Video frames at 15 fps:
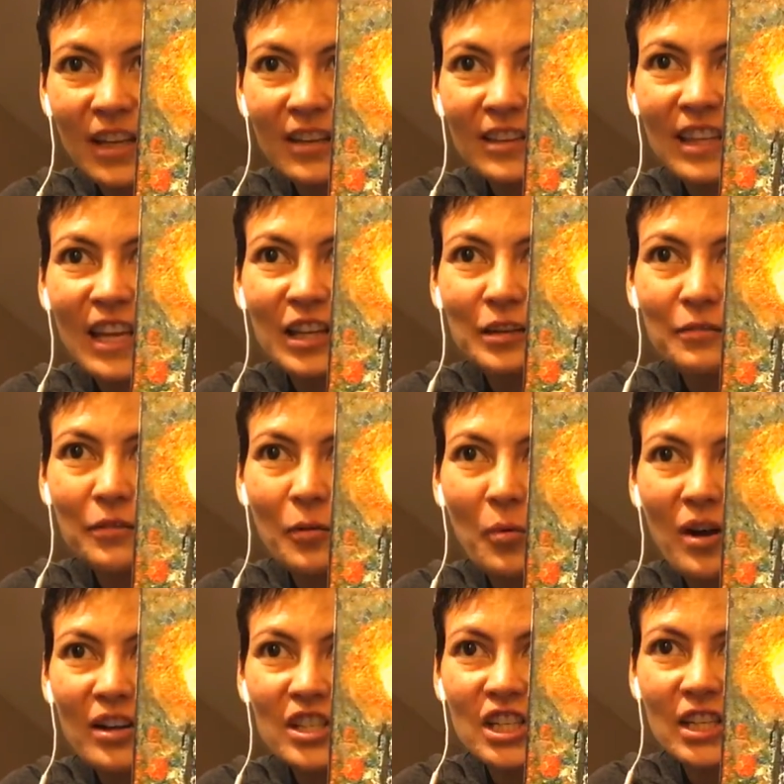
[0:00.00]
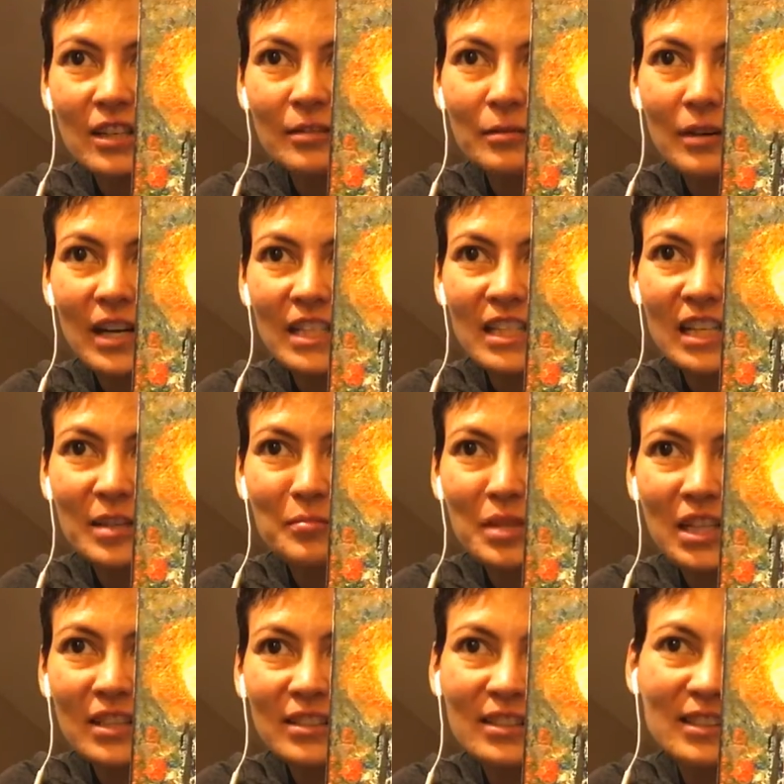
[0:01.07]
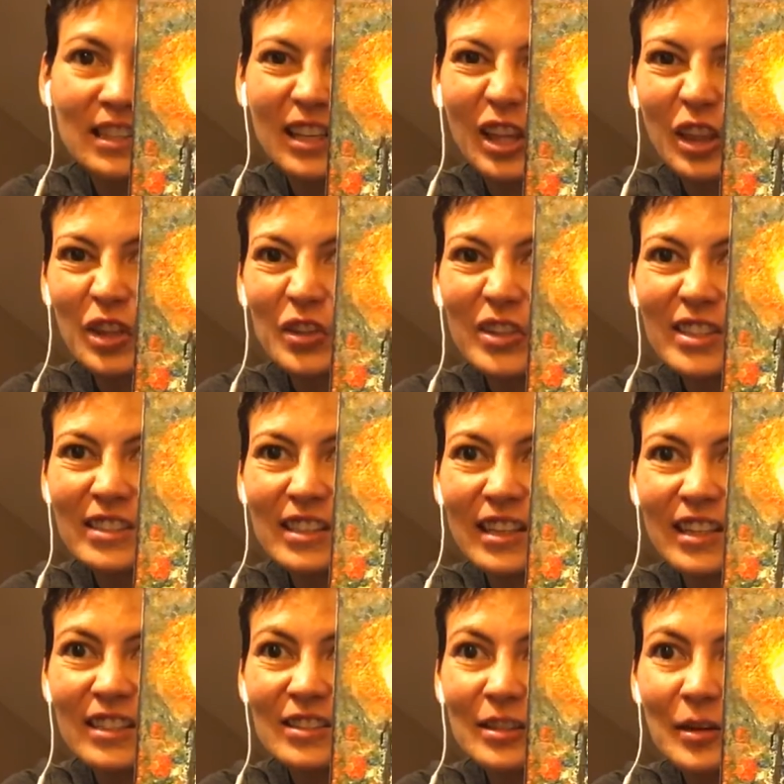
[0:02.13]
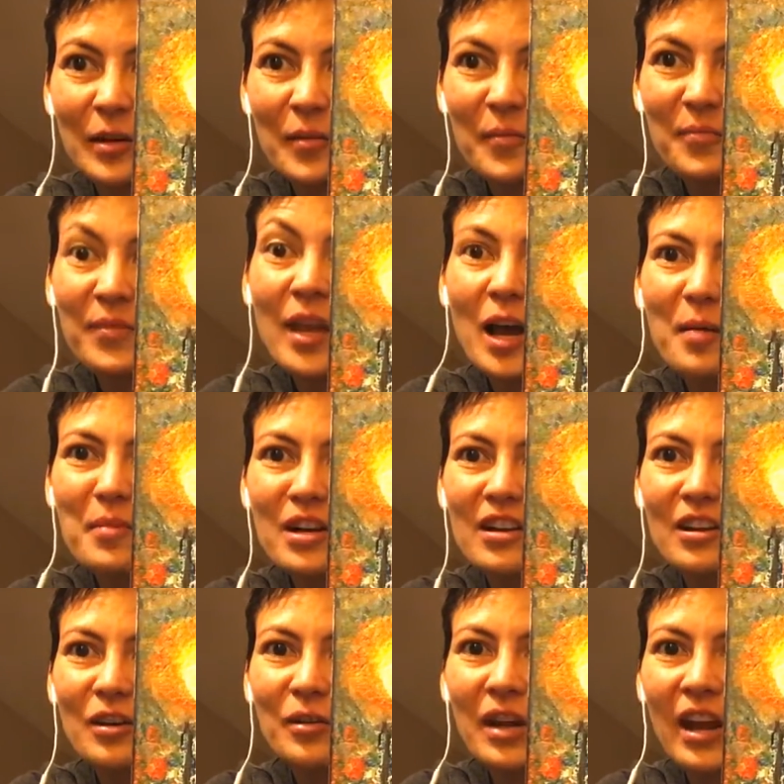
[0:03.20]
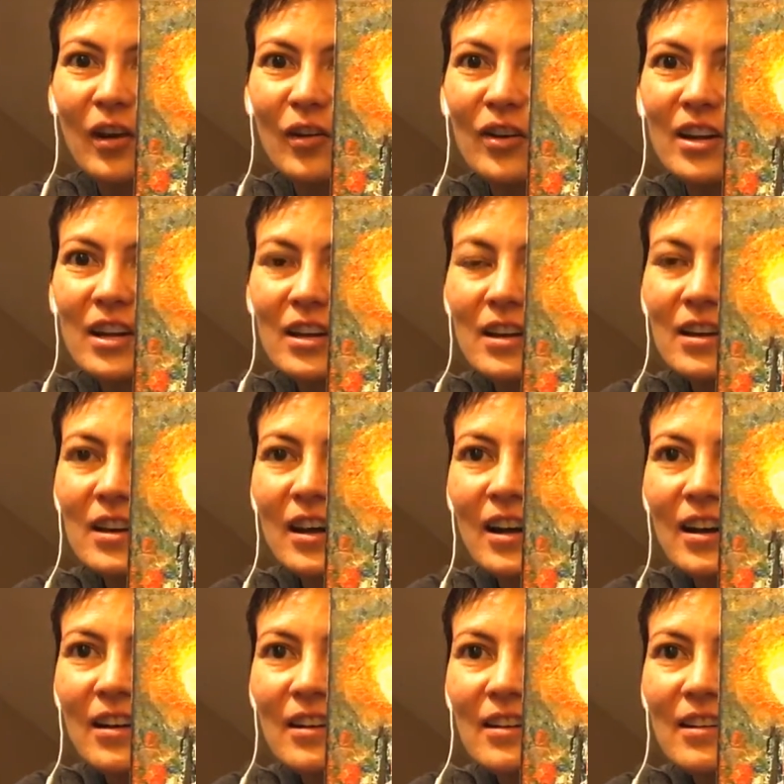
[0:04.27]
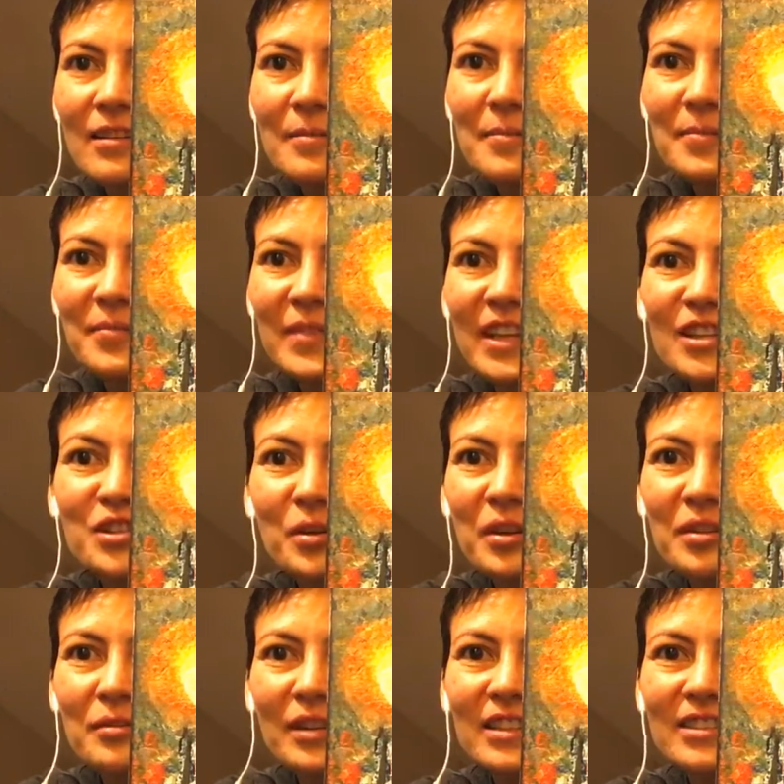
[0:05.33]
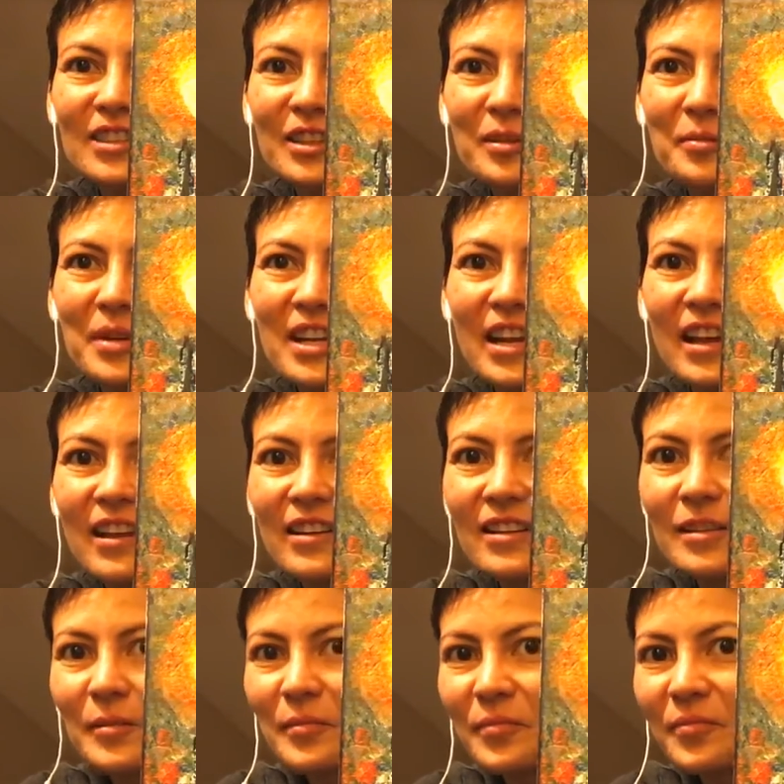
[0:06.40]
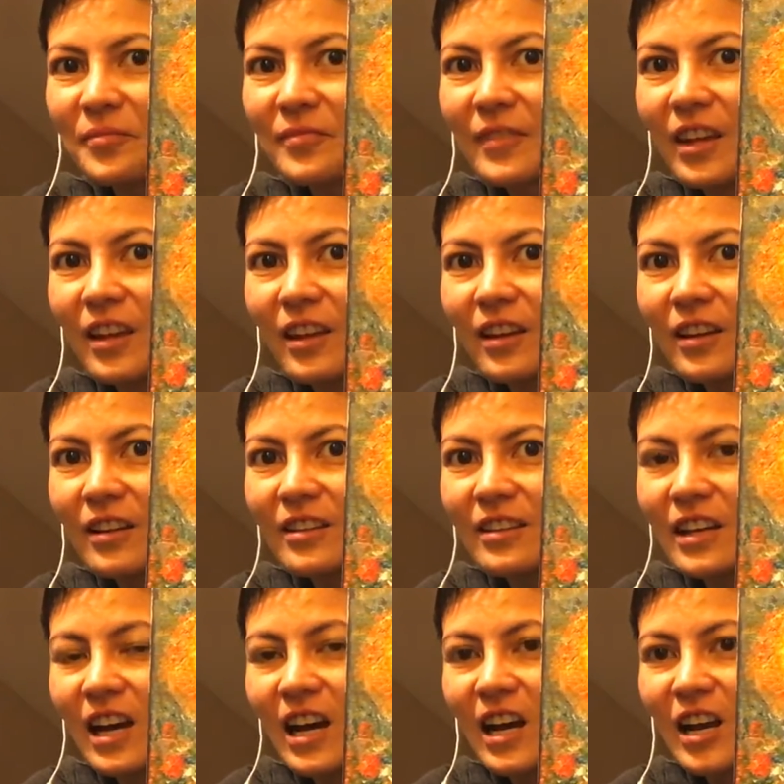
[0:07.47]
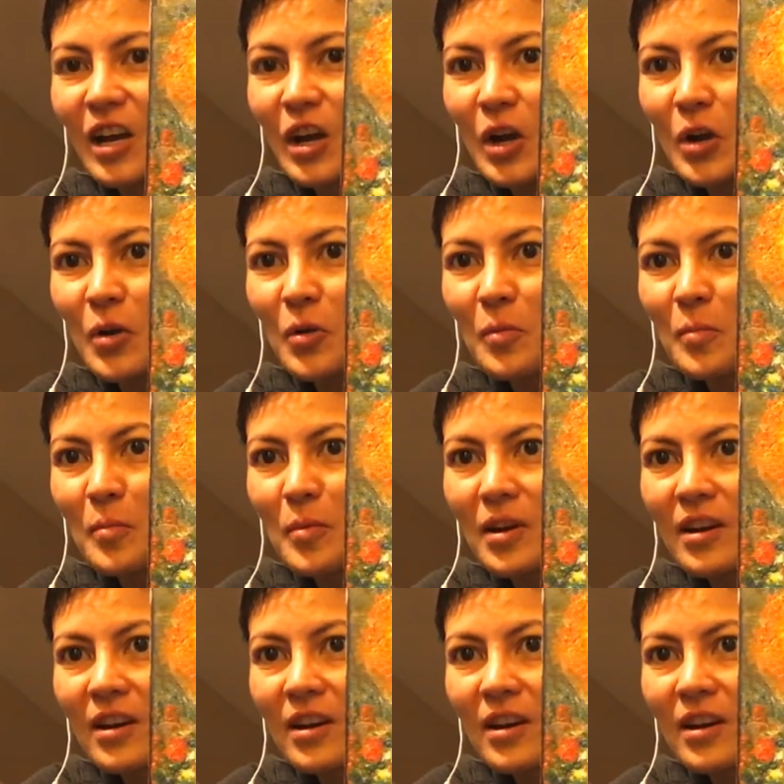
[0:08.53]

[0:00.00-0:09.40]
Thank you for watching. We're at 10 minutes and like 30 seconds, so I'm going to go now. Enjoy the rest of your weekend, and I hope